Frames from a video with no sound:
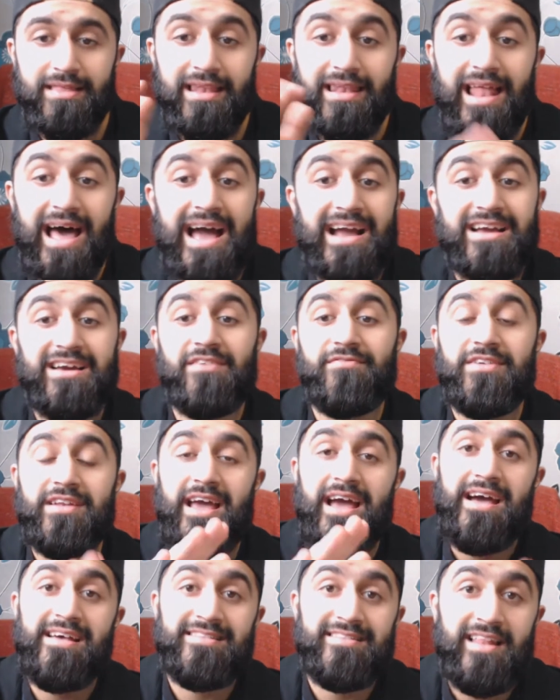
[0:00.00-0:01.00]
the lack of
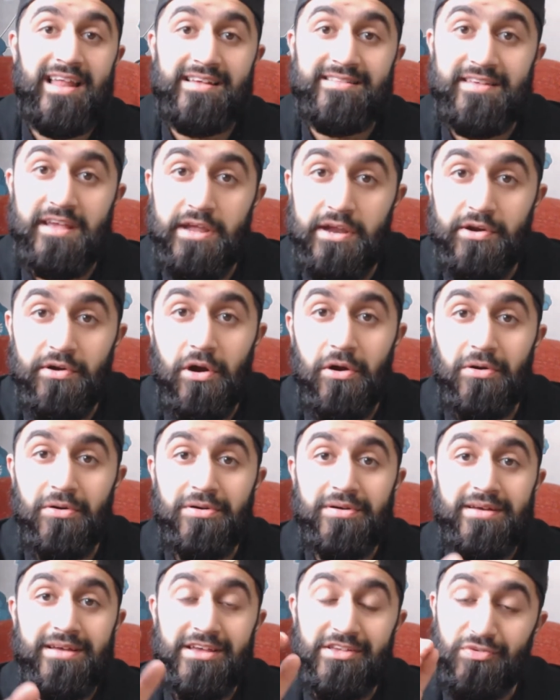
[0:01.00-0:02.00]
an S-class hero
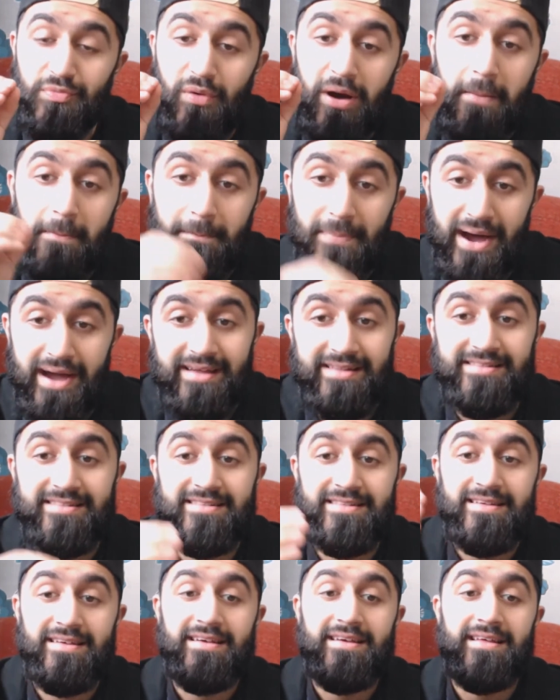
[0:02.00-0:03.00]
is what
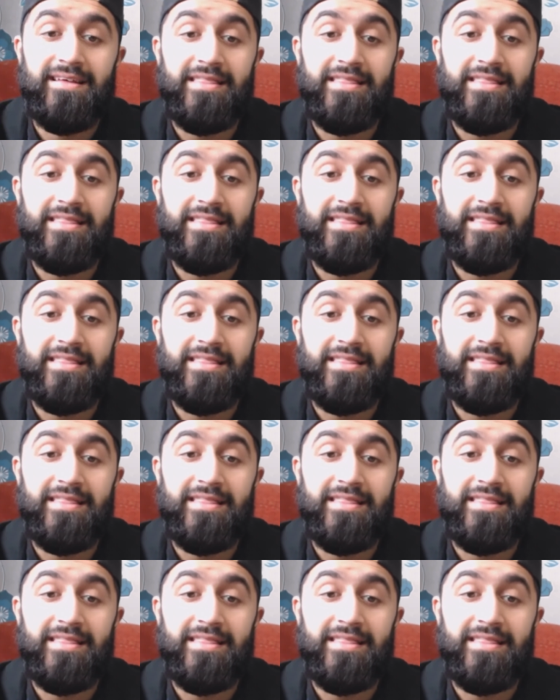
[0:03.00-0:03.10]
bites